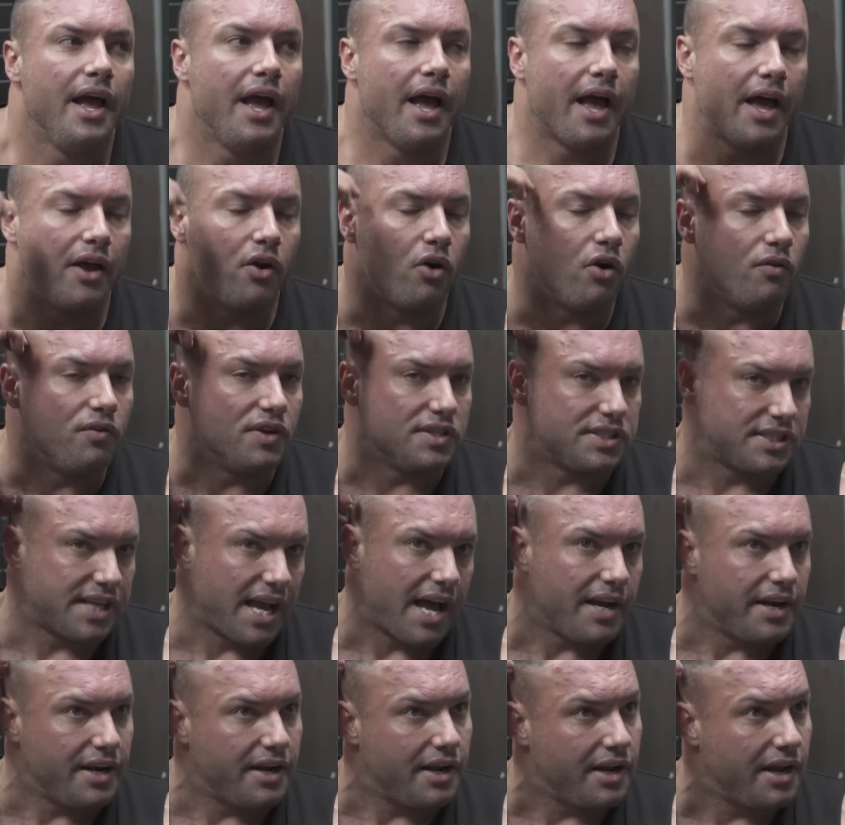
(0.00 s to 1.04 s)
And all of a
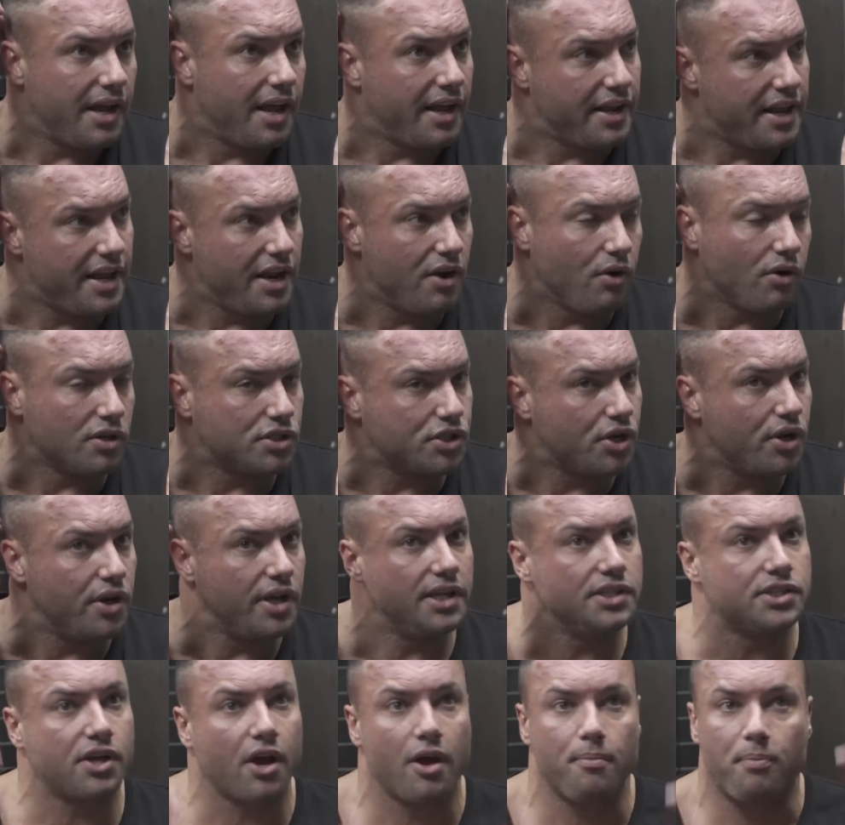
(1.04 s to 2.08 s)
sudden, a year or 2
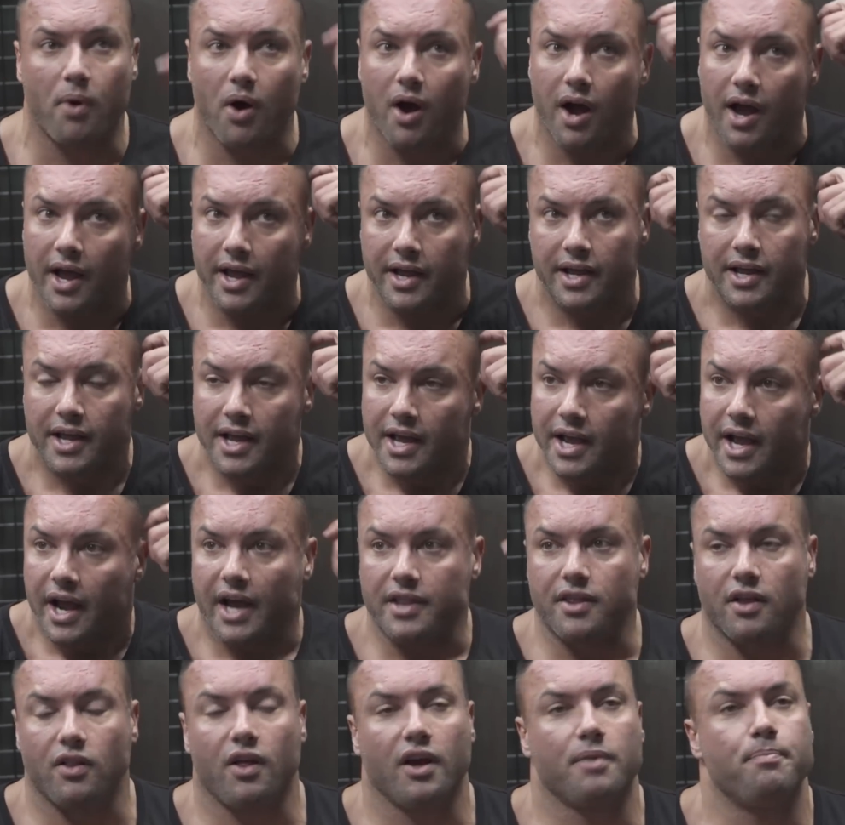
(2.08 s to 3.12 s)
years go by,
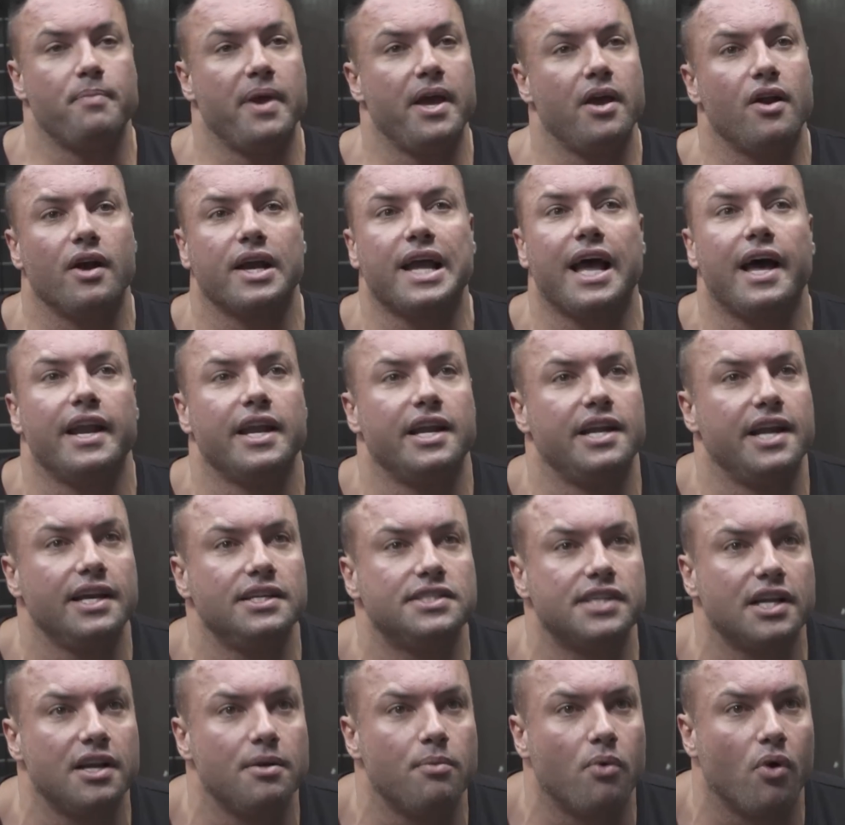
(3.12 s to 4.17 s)
and they're like, man, I can't eat
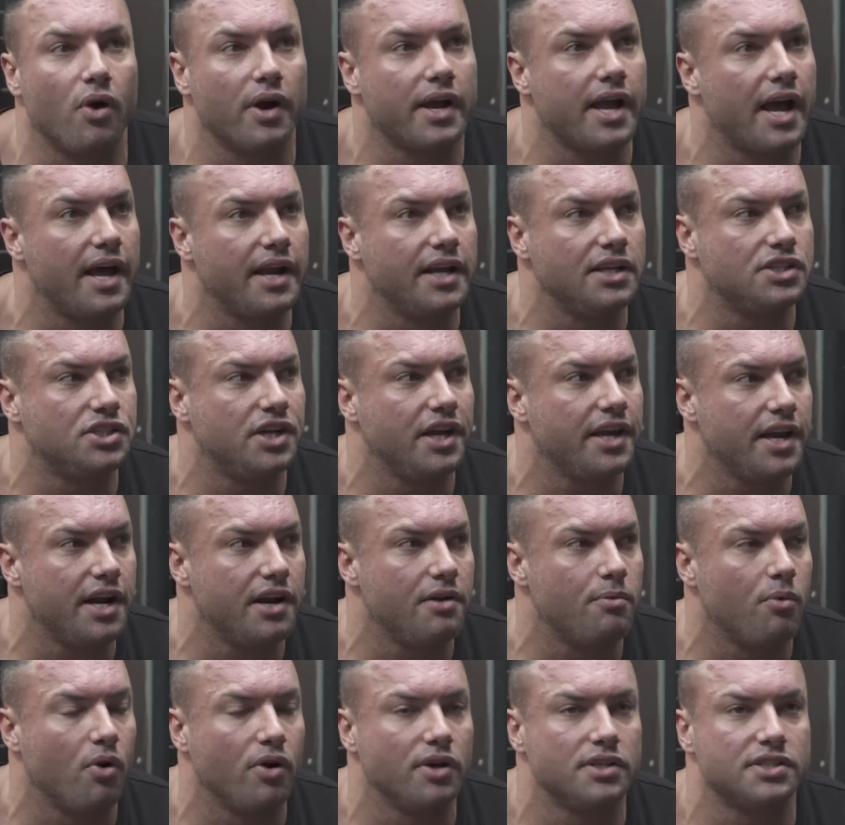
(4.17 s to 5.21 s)
eggs anymore, I can't eat chicken
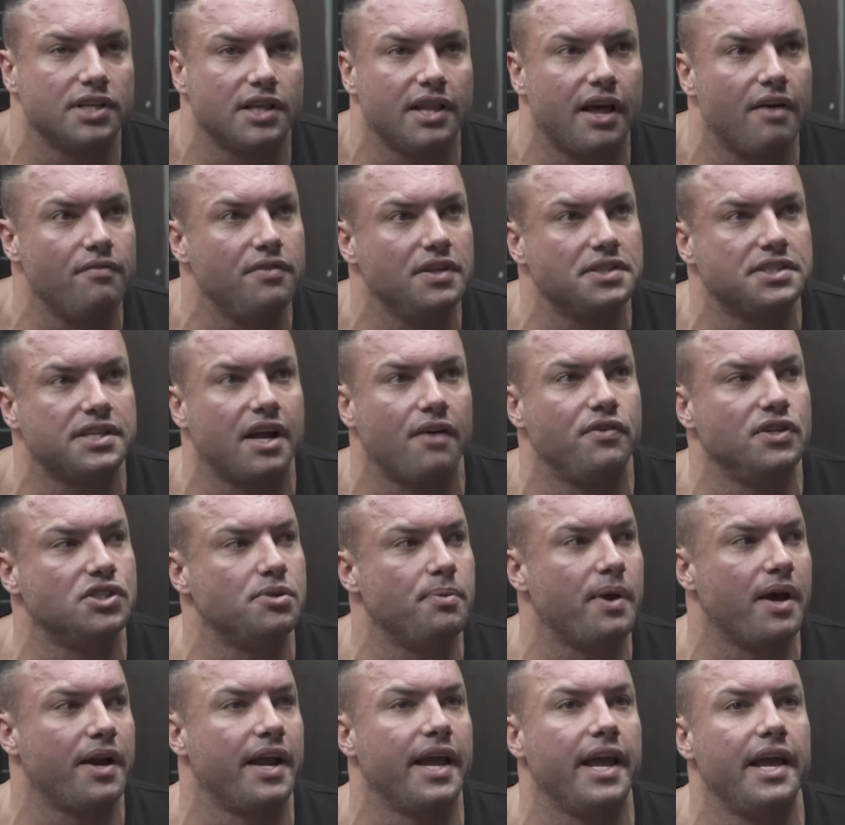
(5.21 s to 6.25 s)
anymore, I used to love this stuff, I used to
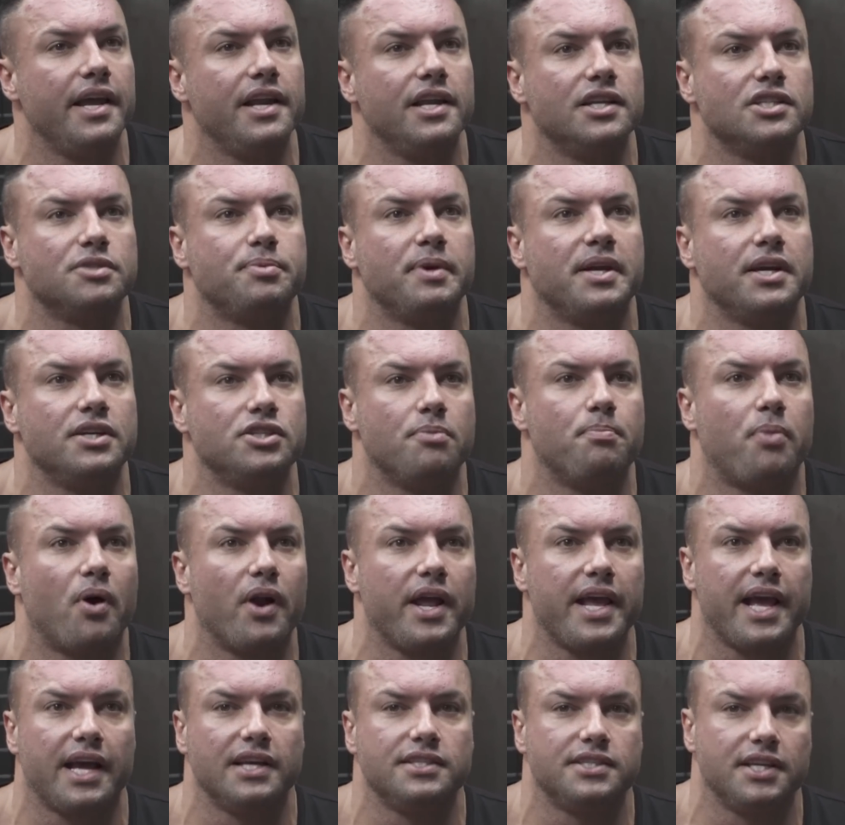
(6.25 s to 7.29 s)
be able to eat it. It's because your
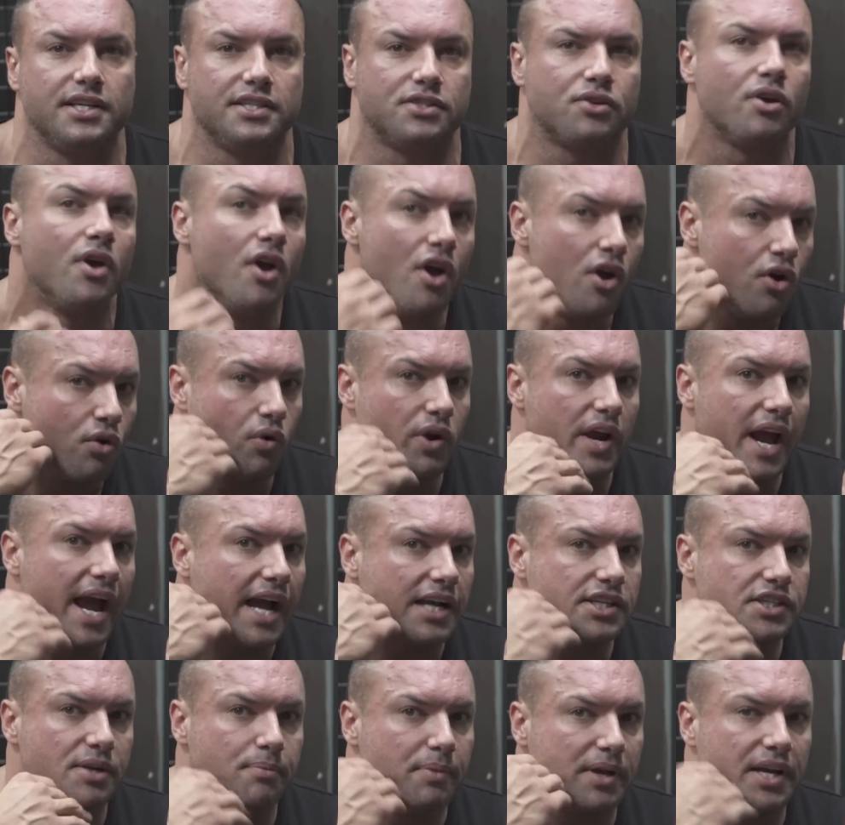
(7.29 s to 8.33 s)
body has this
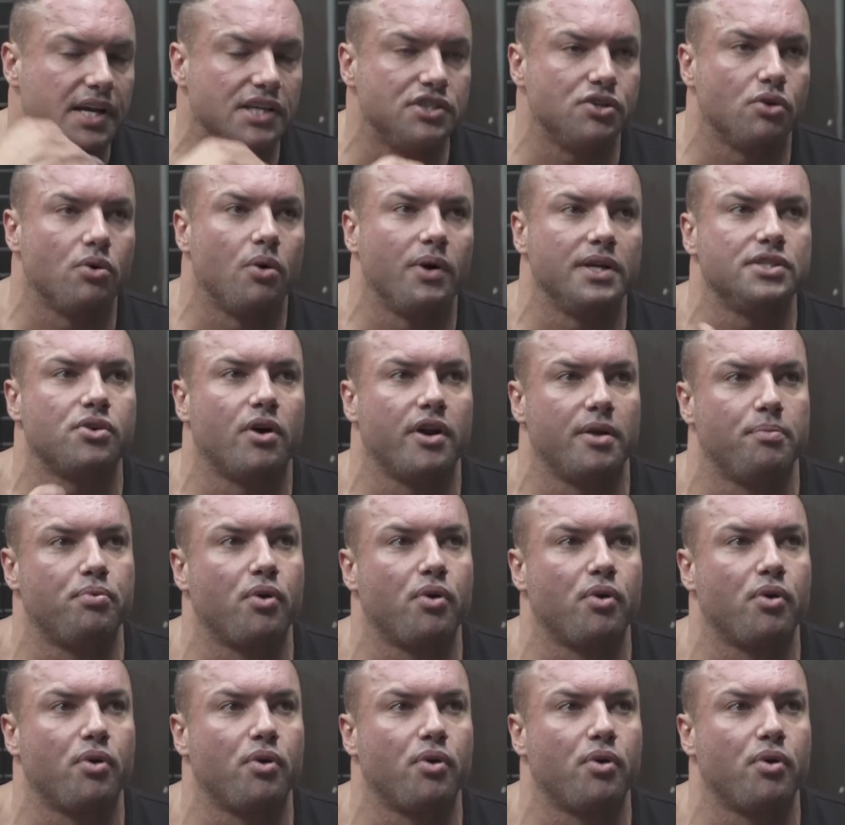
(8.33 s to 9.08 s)
reaction because you're always trying to